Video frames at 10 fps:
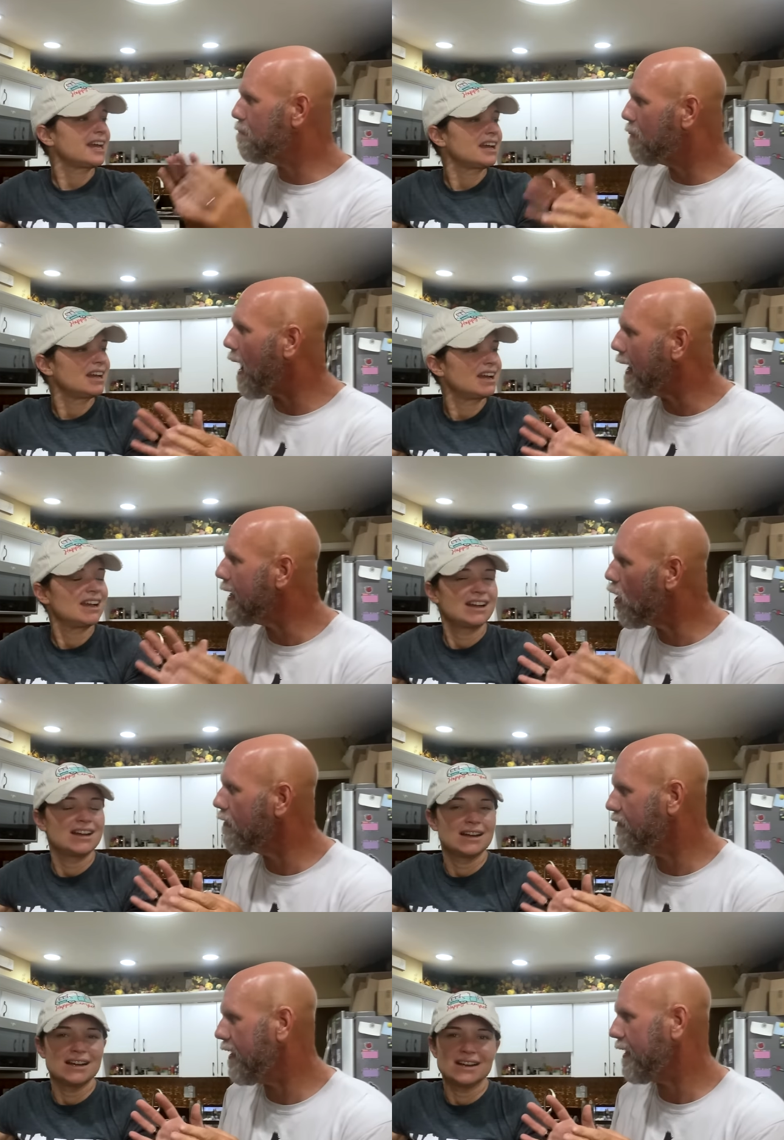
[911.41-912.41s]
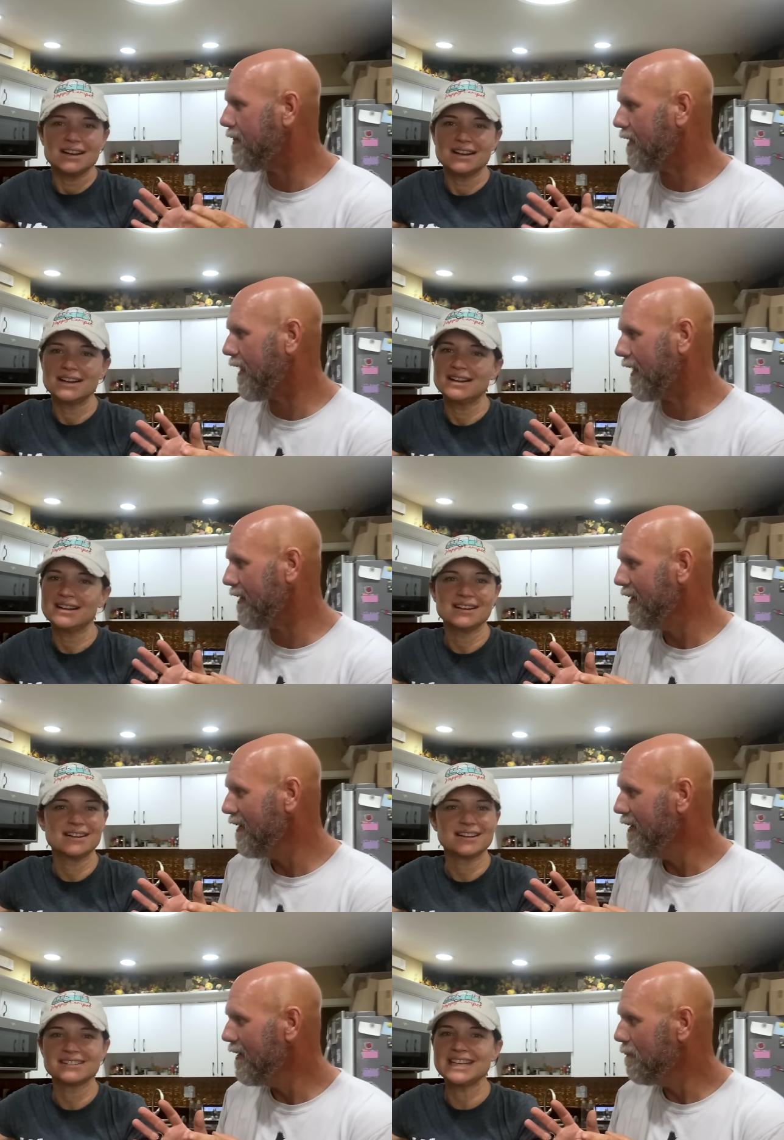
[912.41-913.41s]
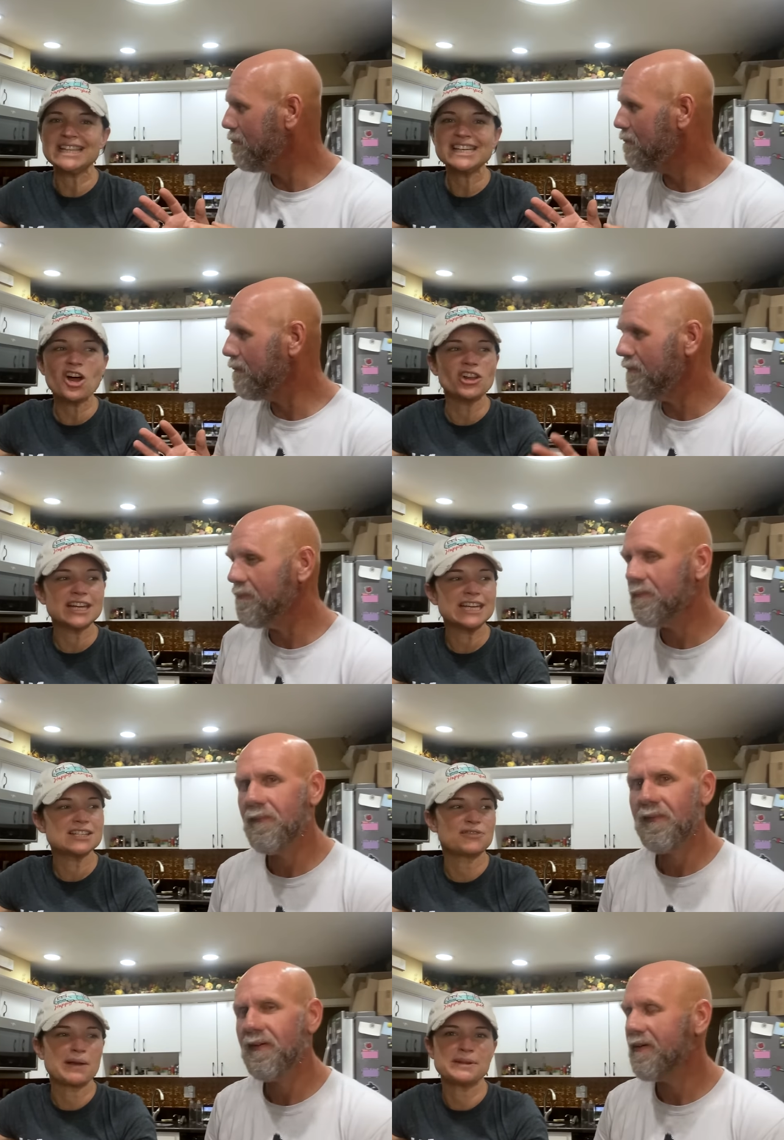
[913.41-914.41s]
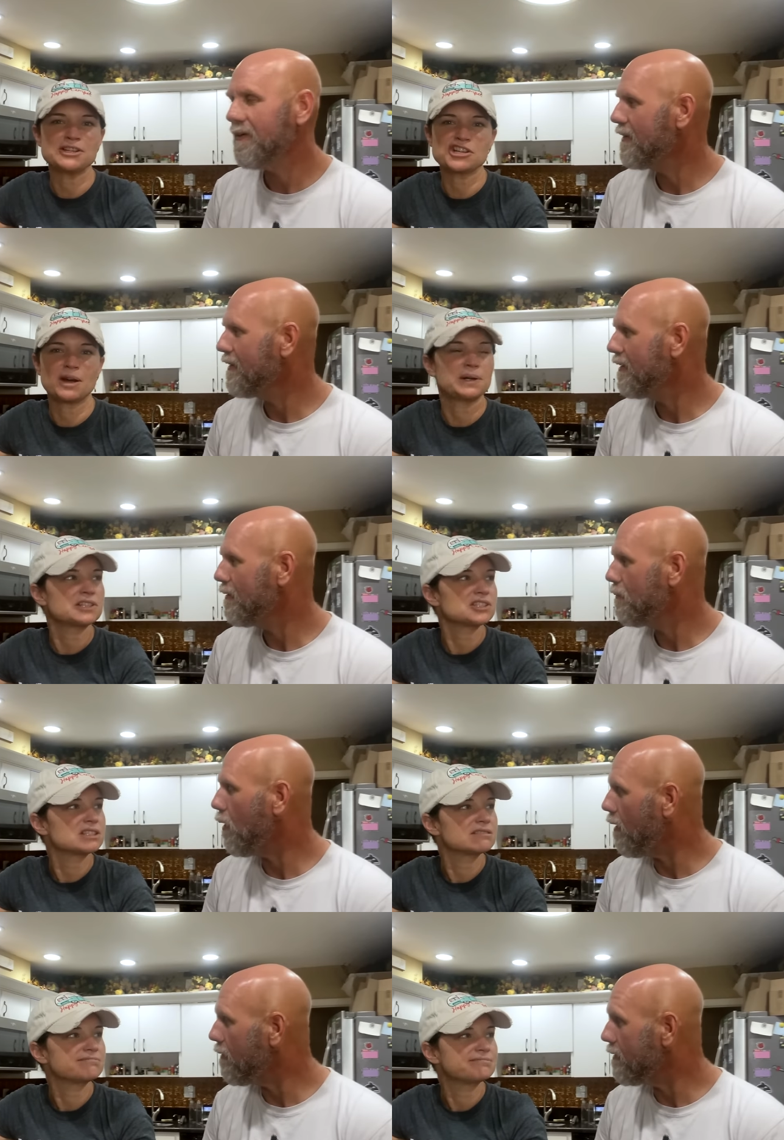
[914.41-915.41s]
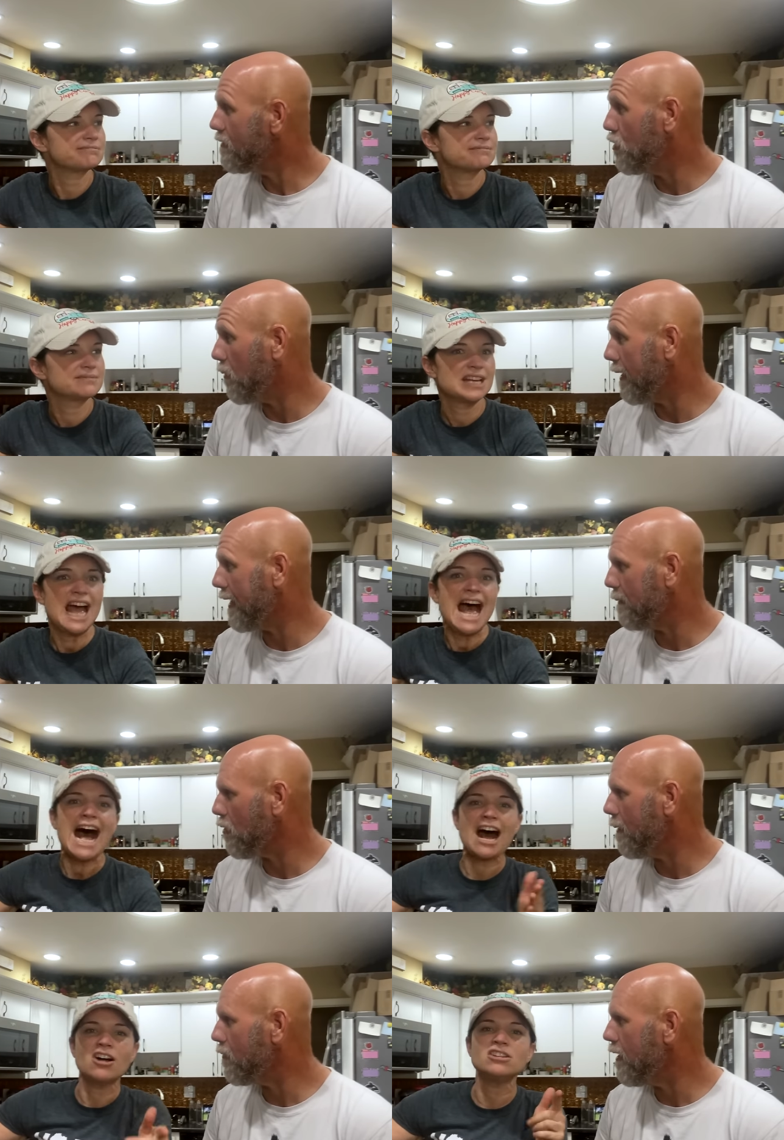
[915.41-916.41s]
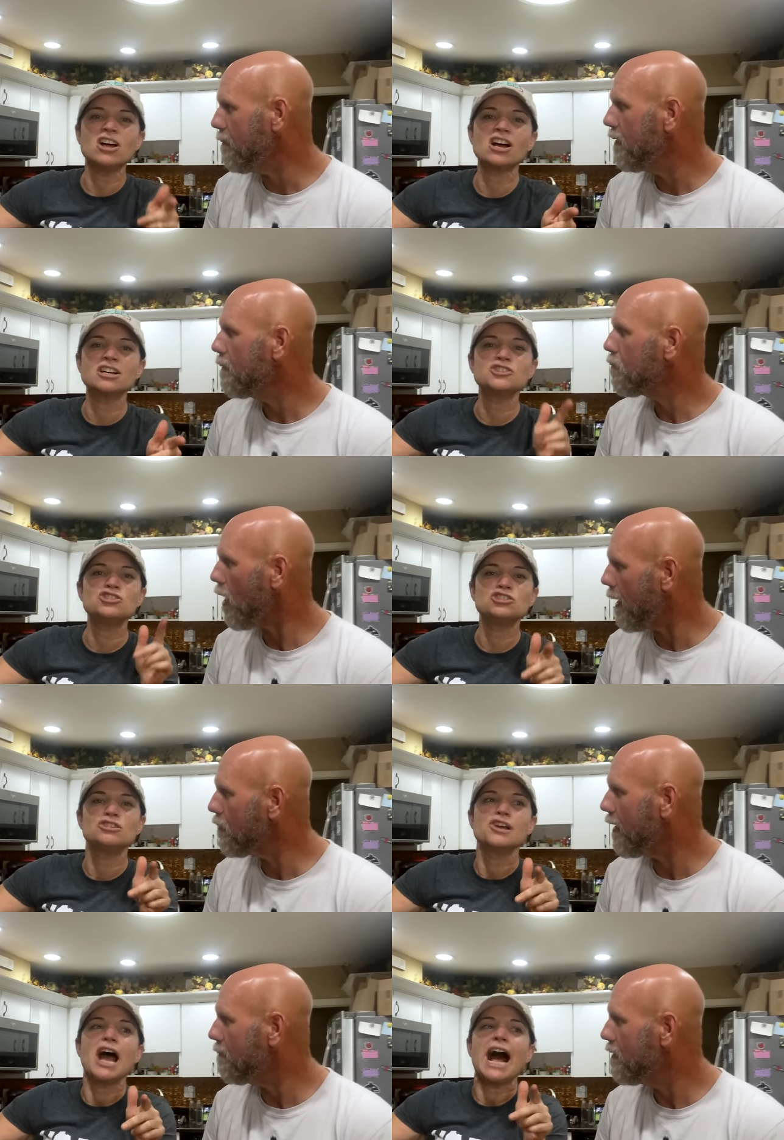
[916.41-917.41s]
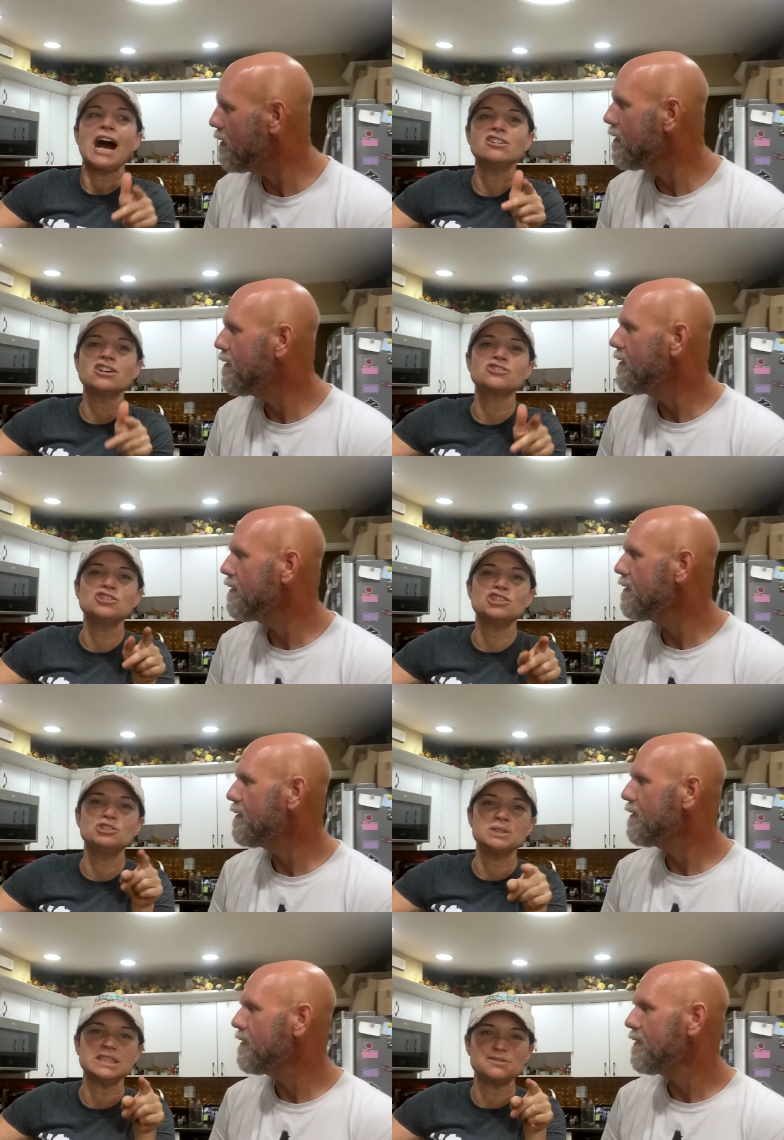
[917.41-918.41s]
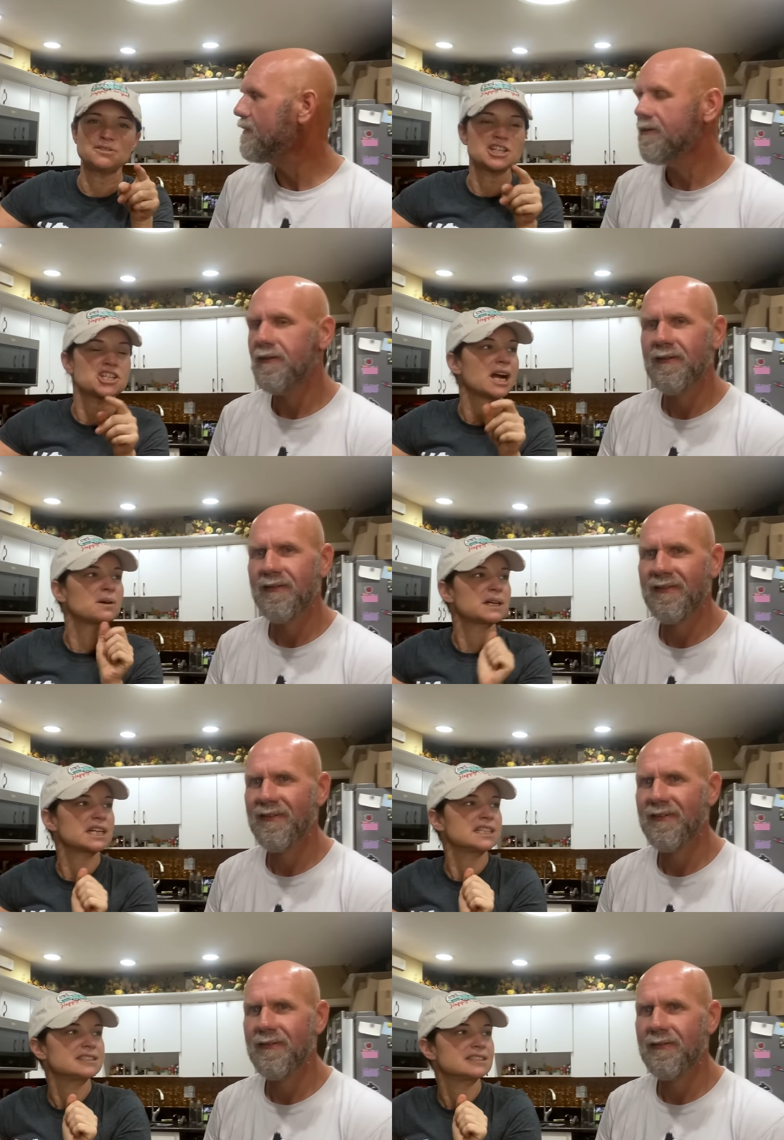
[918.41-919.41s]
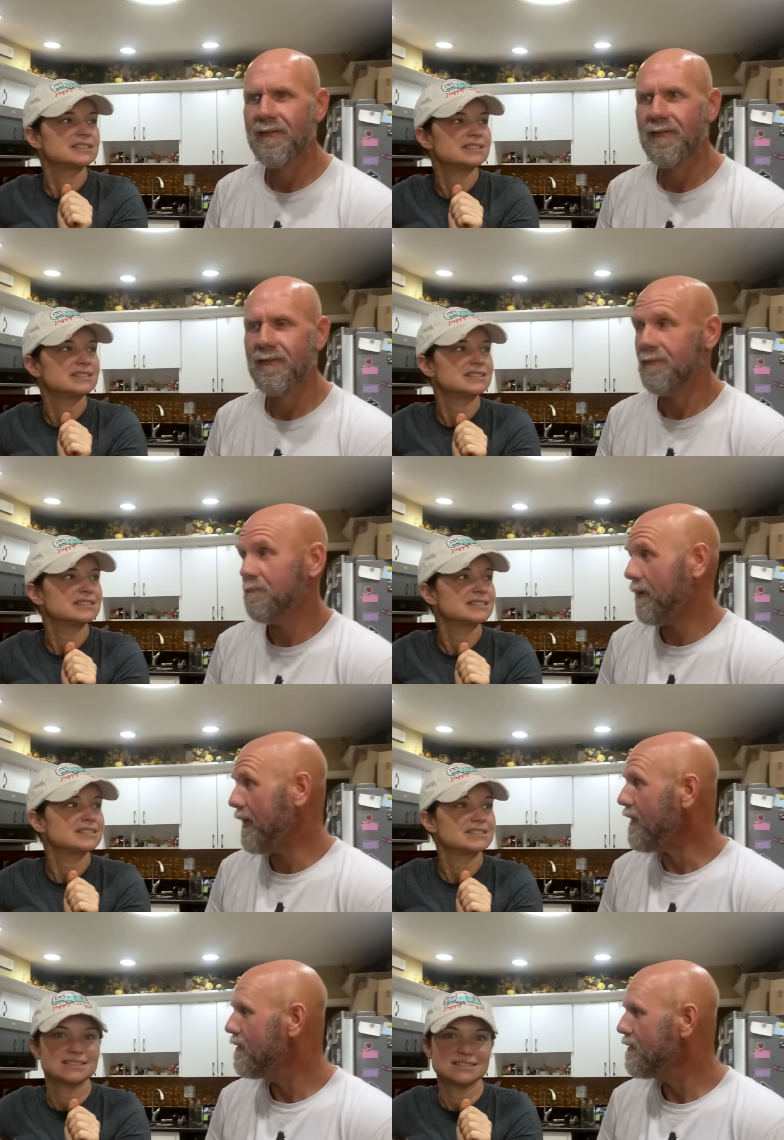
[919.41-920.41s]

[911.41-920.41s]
Speaker 1: buy an RV thing. Lately, all I get is 5-minute showers.
Speaker 2: Well, do you want to get
Speaker 1: prime rib? How long do you need for a shower?
Speaker 2: Me?